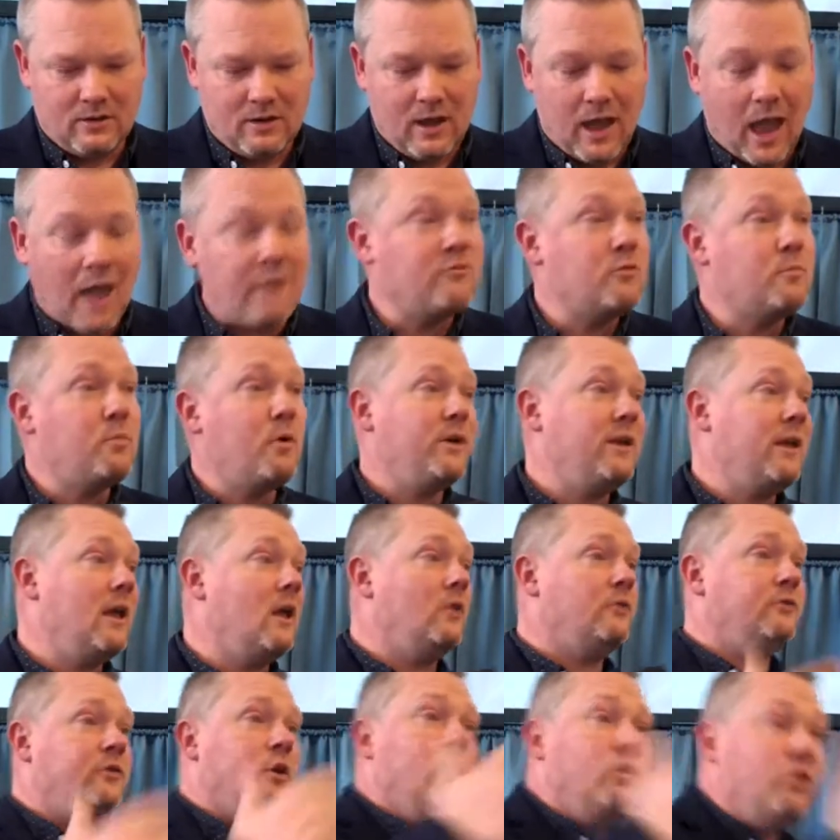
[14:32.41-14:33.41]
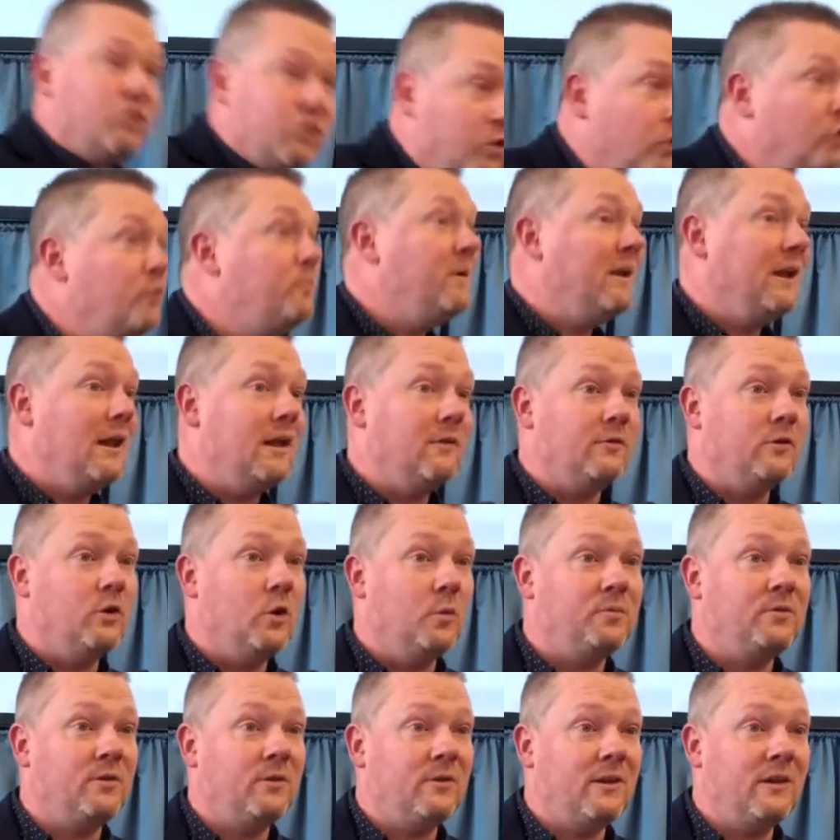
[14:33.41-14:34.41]
Everybody else should be living
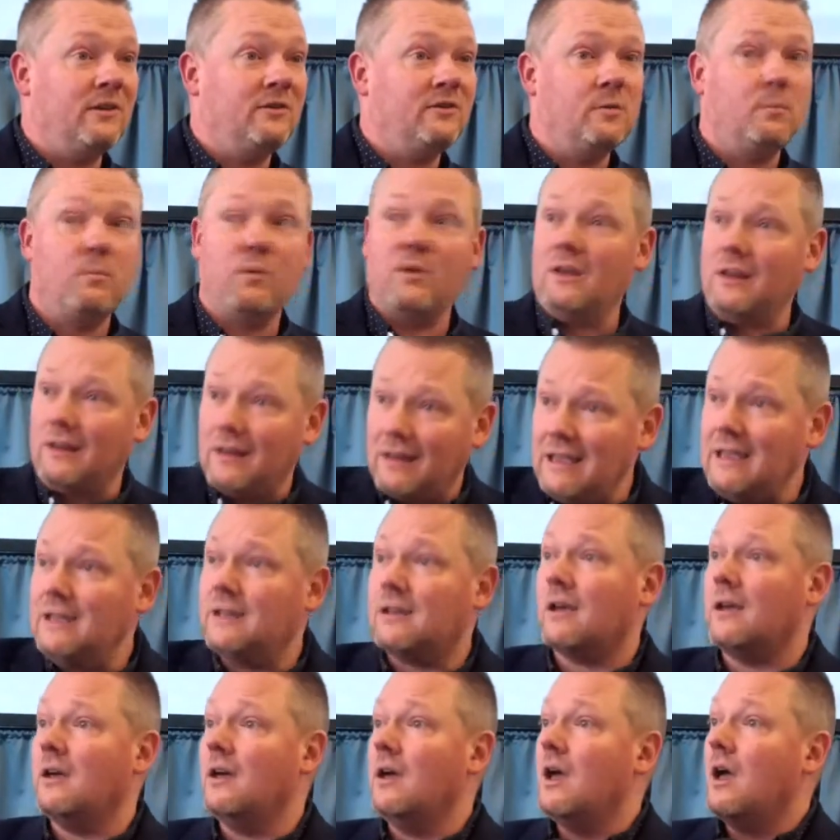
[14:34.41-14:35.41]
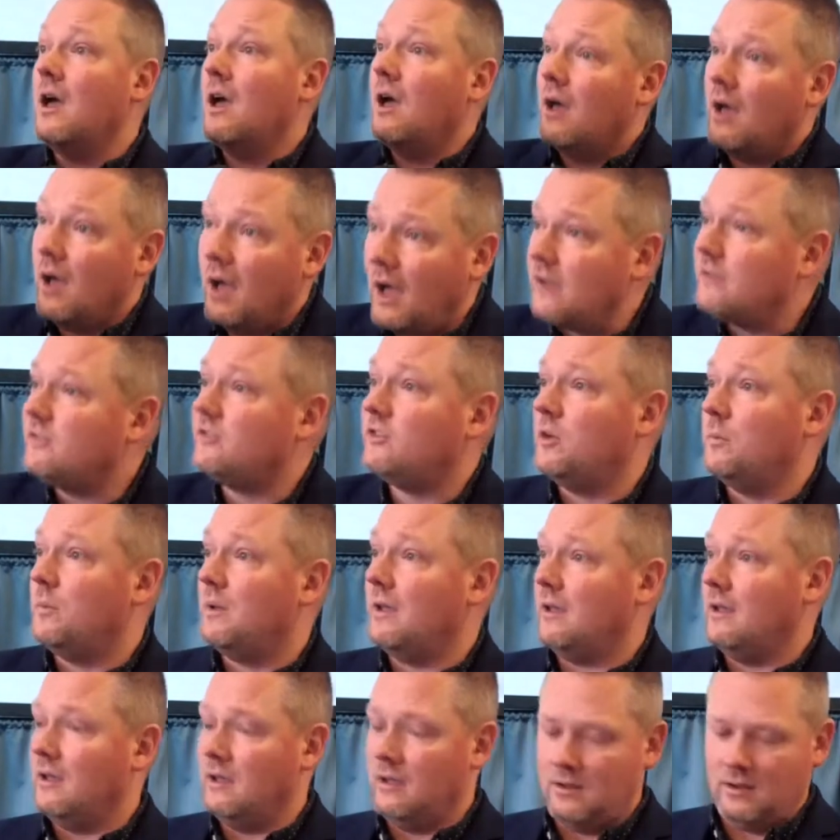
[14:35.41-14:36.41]
up to this, but a leader has to
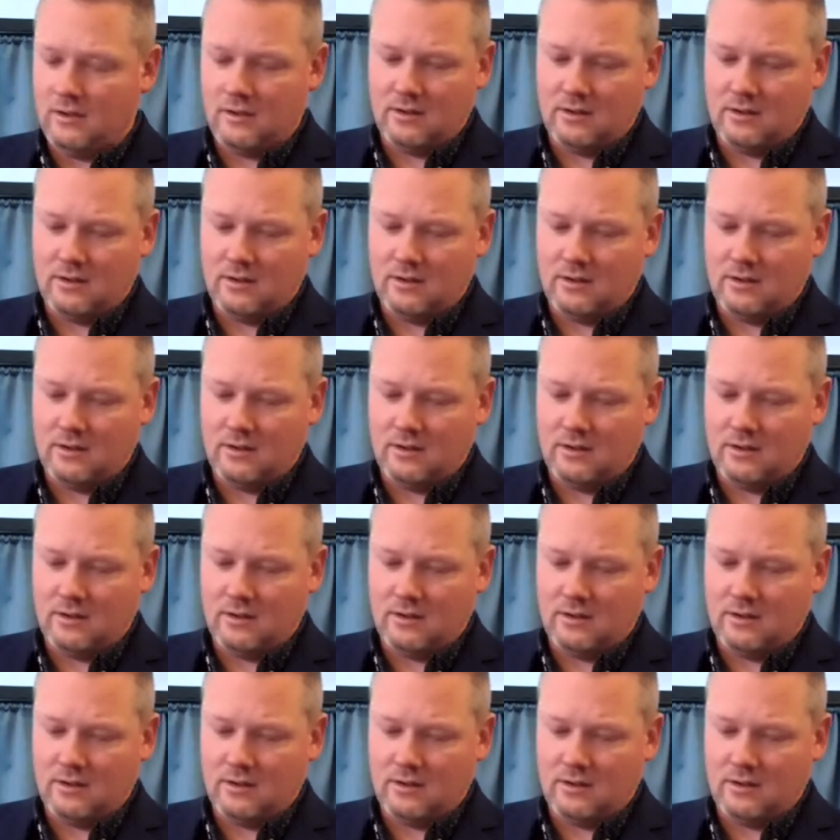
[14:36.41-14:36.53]
be.